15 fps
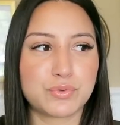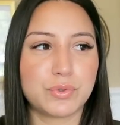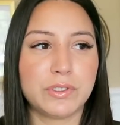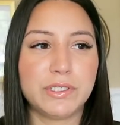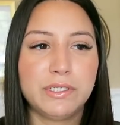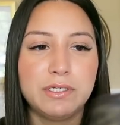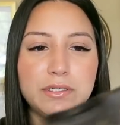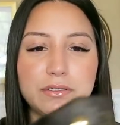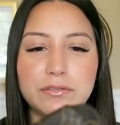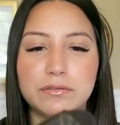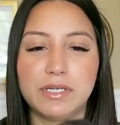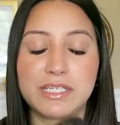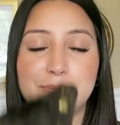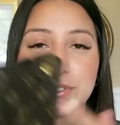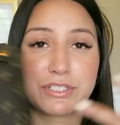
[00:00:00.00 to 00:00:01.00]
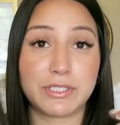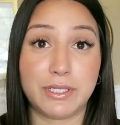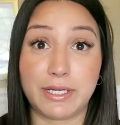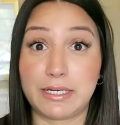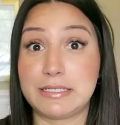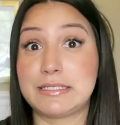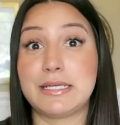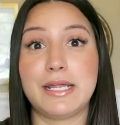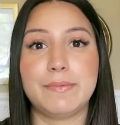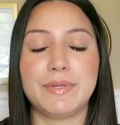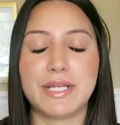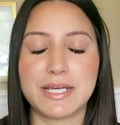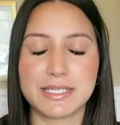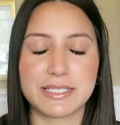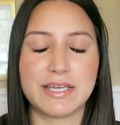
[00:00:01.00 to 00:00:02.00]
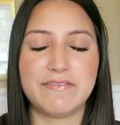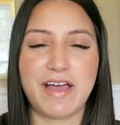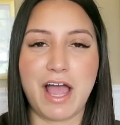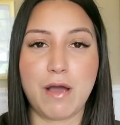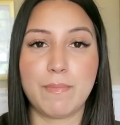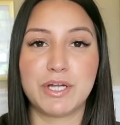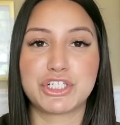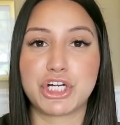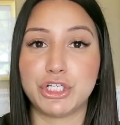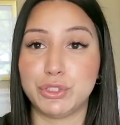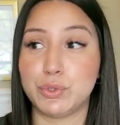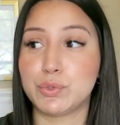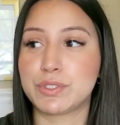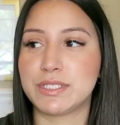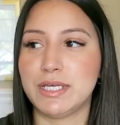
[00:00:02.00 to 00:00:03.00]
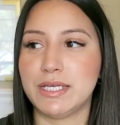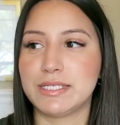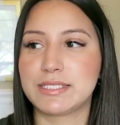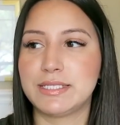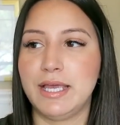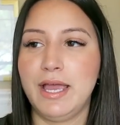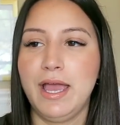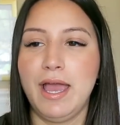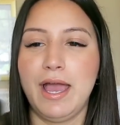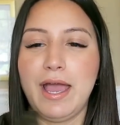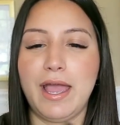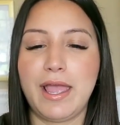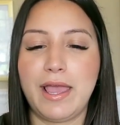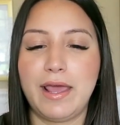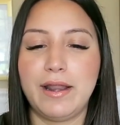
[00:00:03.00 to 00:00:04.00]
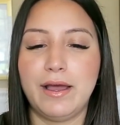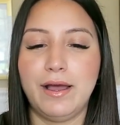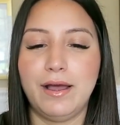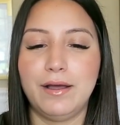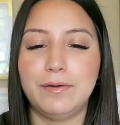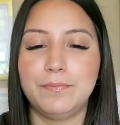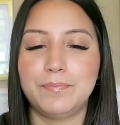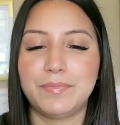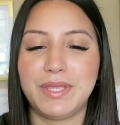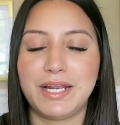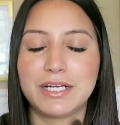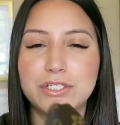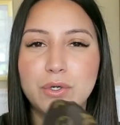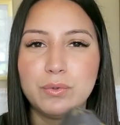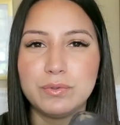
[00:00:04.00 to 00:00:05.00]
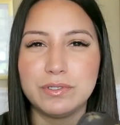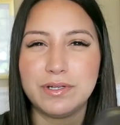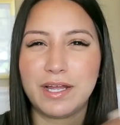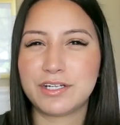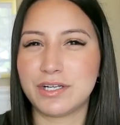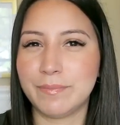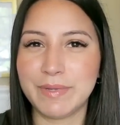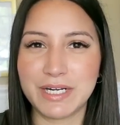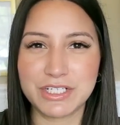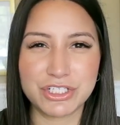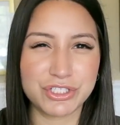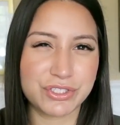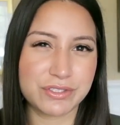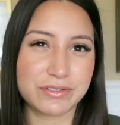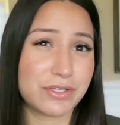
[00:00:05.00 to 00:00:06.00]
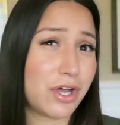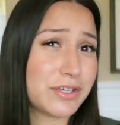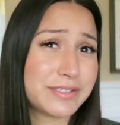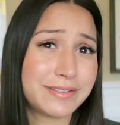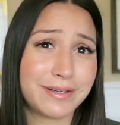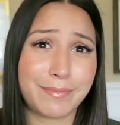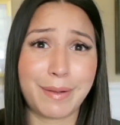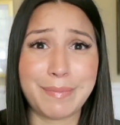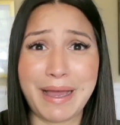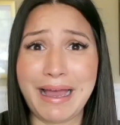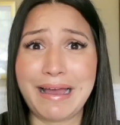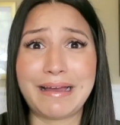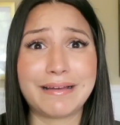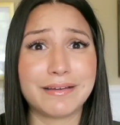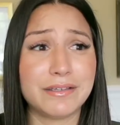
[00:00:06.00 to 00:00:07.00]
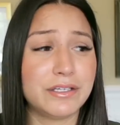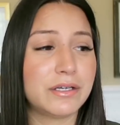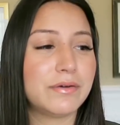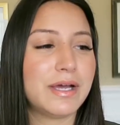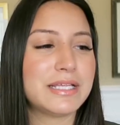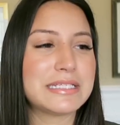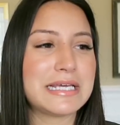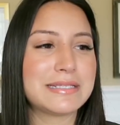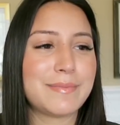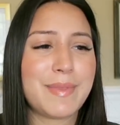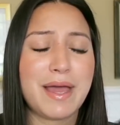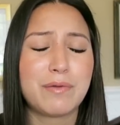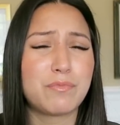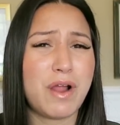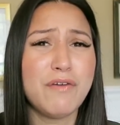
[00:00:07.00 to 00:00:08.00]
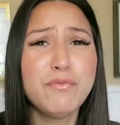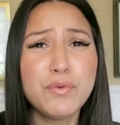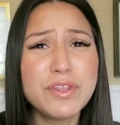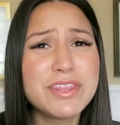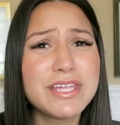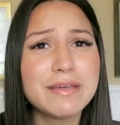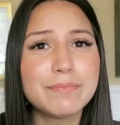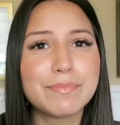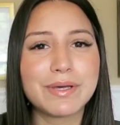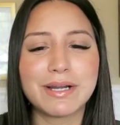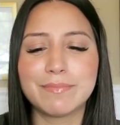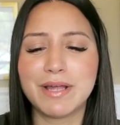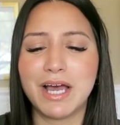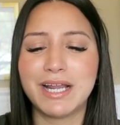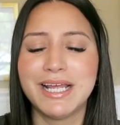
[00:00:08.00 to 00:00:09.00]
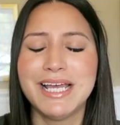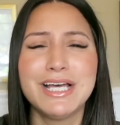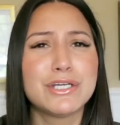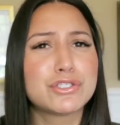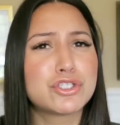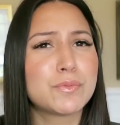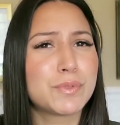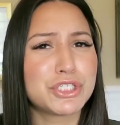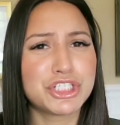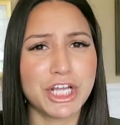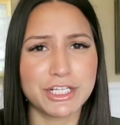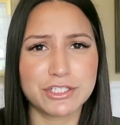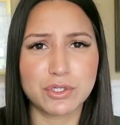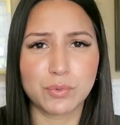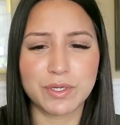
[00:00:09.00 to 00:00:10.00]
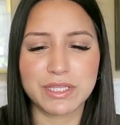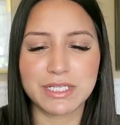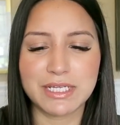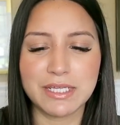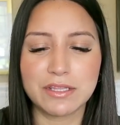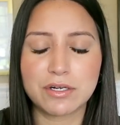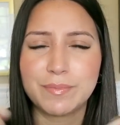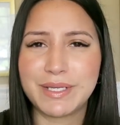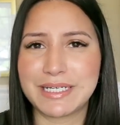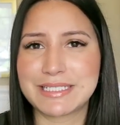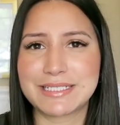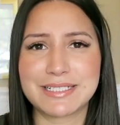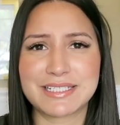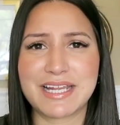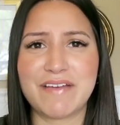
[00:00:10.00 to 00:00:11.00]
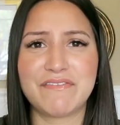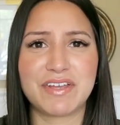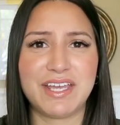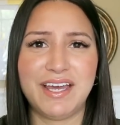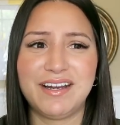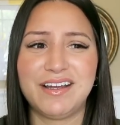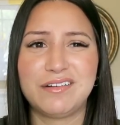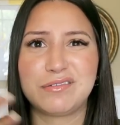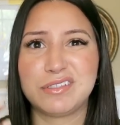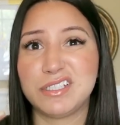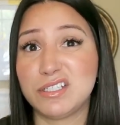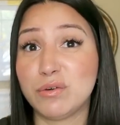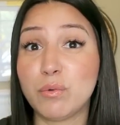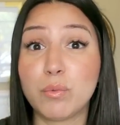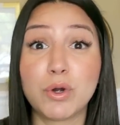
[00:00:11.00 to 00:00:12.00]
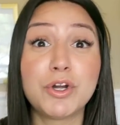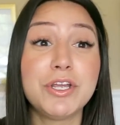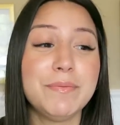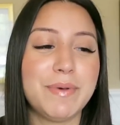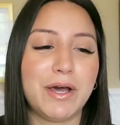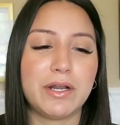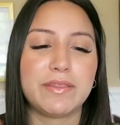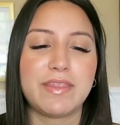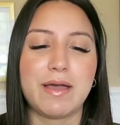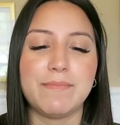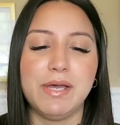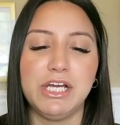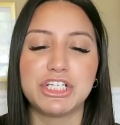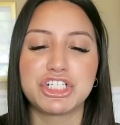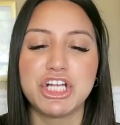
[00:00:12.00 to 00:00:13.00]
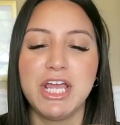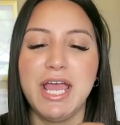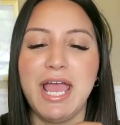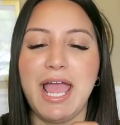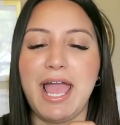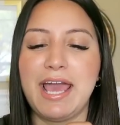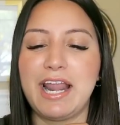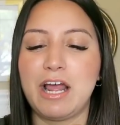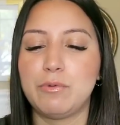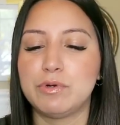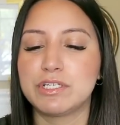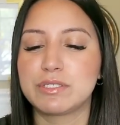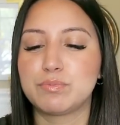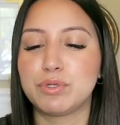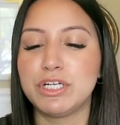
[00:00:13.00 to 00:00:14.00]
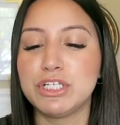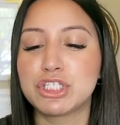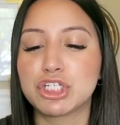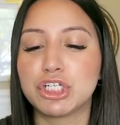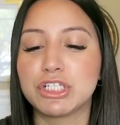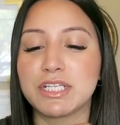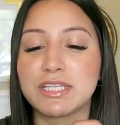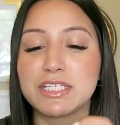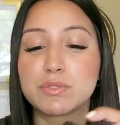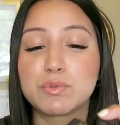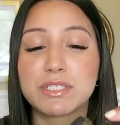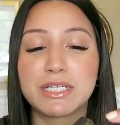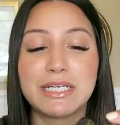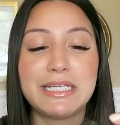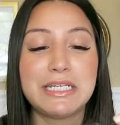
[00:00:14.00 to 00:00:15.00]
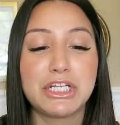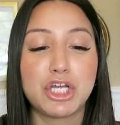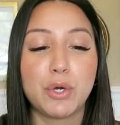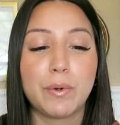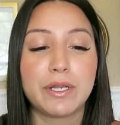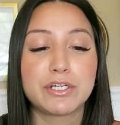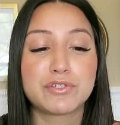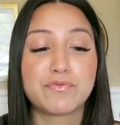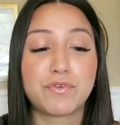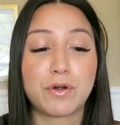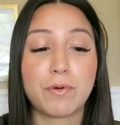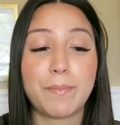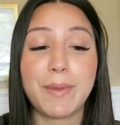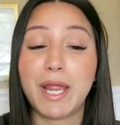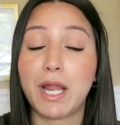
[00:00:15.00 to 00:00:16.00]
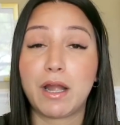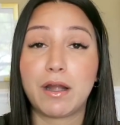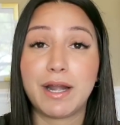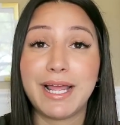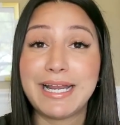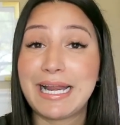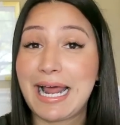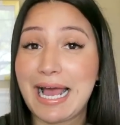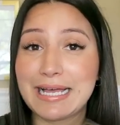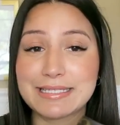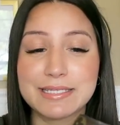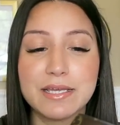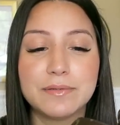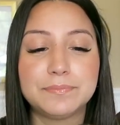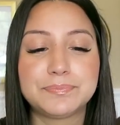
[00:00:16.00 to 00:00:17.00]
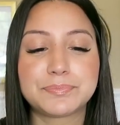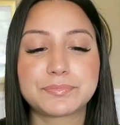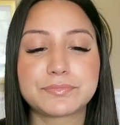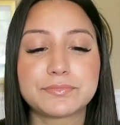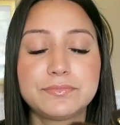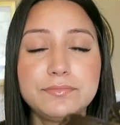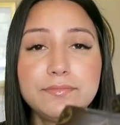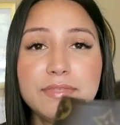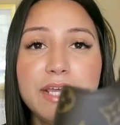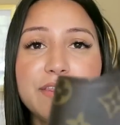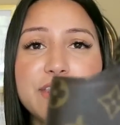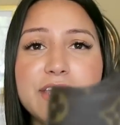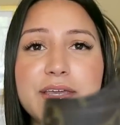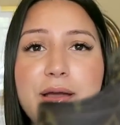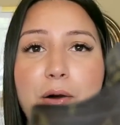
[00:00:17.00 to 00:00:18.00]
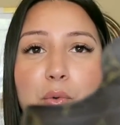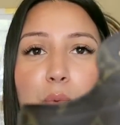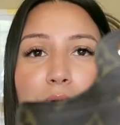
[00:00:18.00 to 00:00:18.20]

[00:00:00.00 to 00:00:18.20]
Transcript: was really, especially like I said, because of how much I use this and, um, and I don't, I, I mean, I just toss it in my bag, you know, I, and I'm not rough with it, but I'm not super gentle with it either because it doesn't have vachetta. I really don't worry about it that much. And I was pretty certain that this was gonna need to go in for repair and it hasn't. The